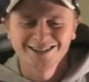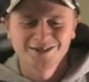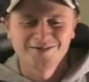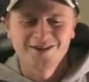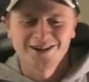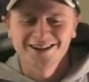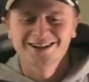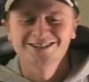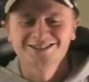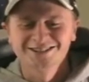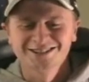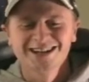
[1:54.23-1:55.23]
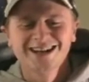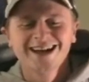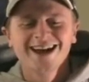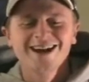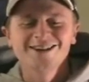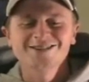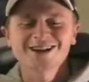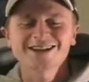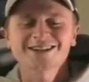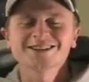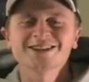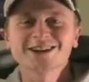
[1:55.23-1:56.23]
among others, are
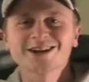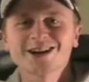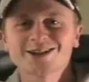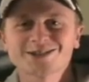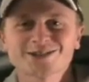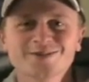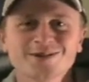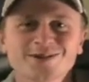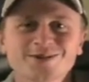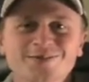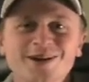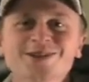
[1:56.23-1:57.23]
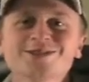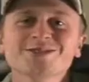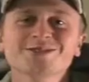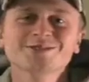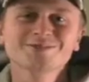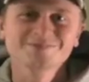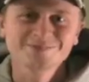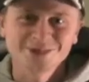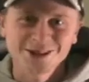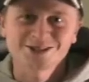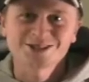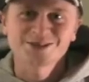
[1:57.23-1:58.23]
attracting their customers by
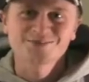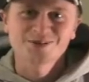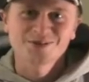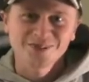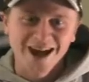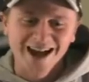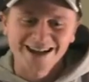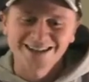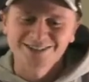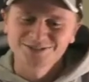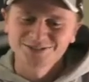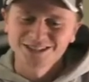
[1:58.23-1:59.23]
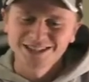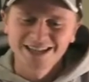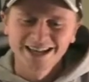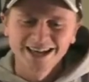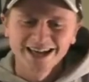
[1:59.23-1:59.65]
dressing provocatively.